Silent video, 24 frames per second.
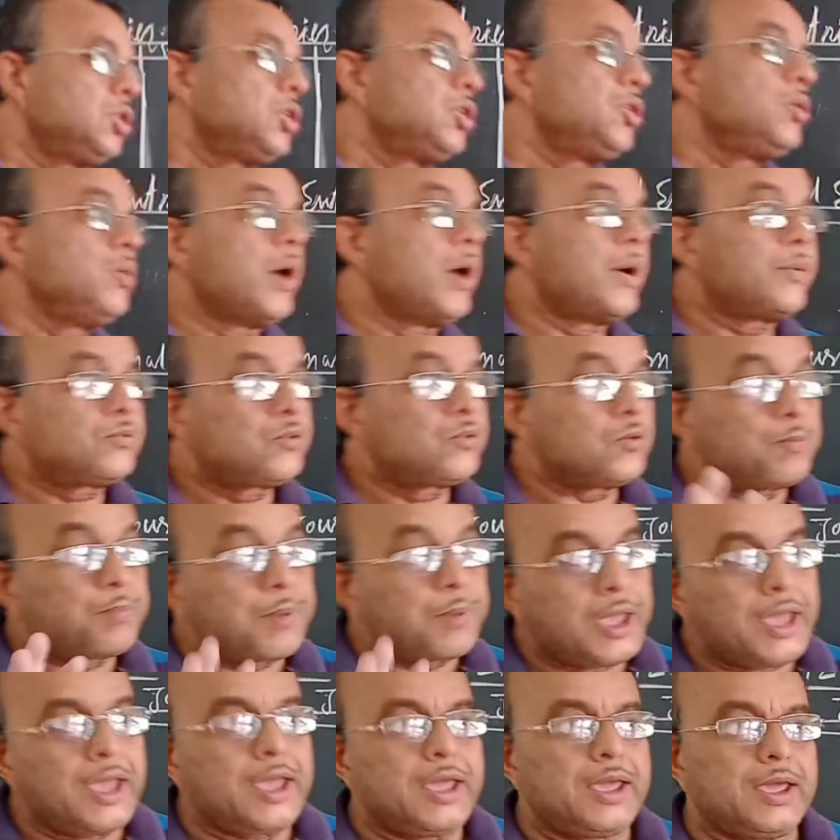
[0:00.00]
you have to
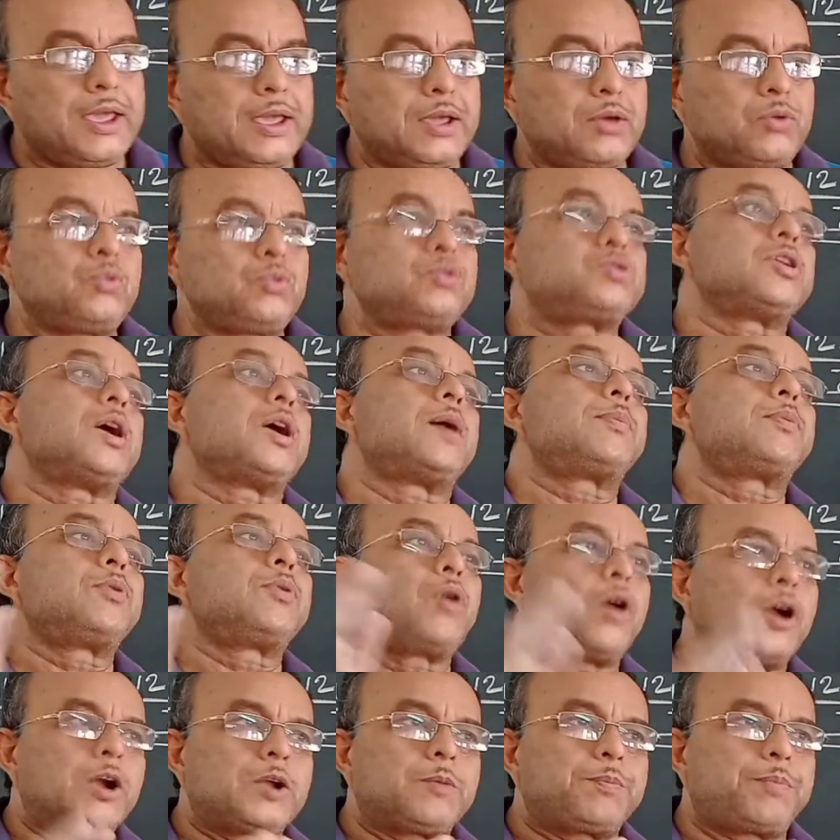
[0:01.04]
pay, which you have
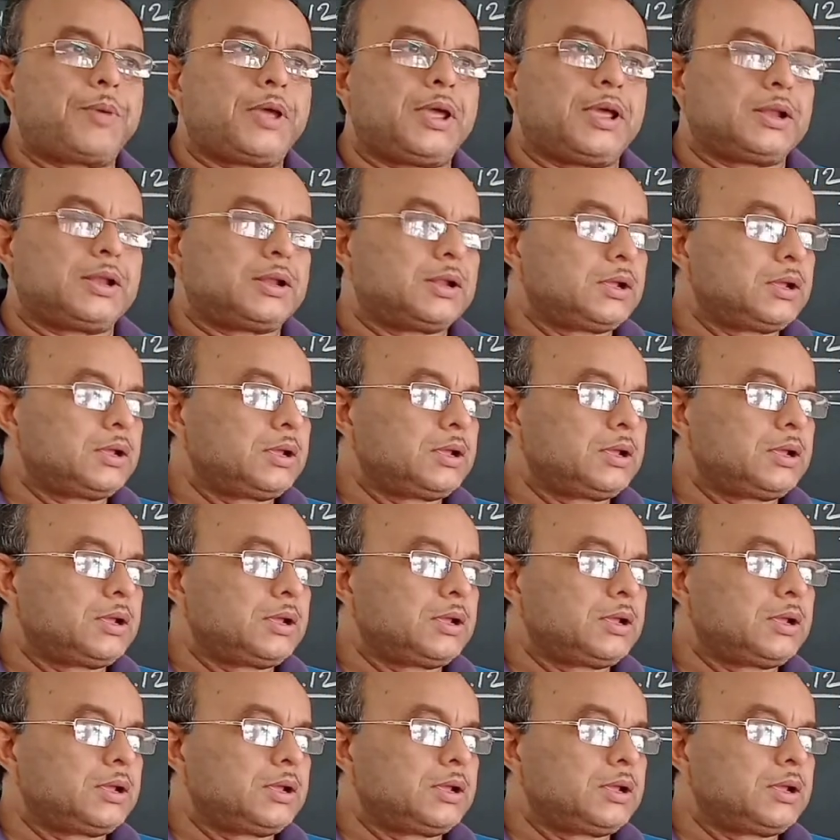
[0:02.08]
not paid.